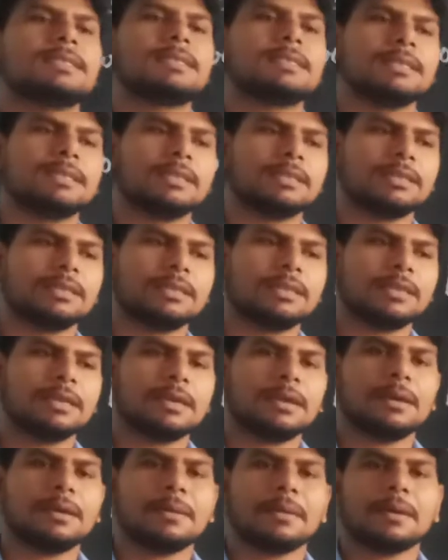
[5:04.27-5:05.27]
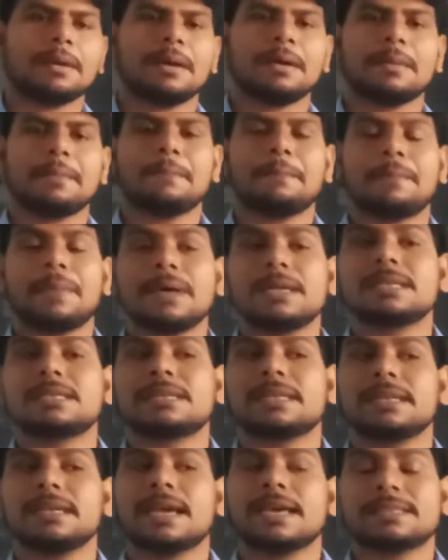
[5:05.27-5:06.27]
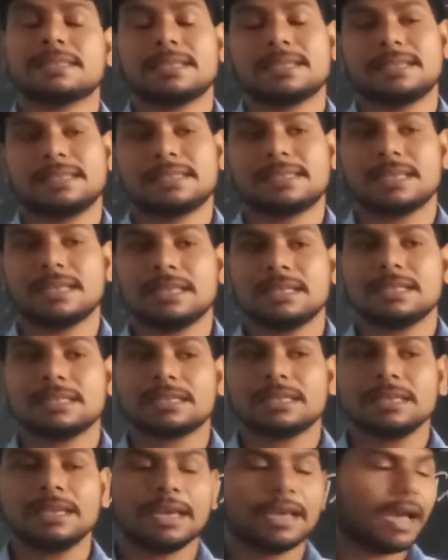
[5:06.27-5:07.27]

C. But as a result,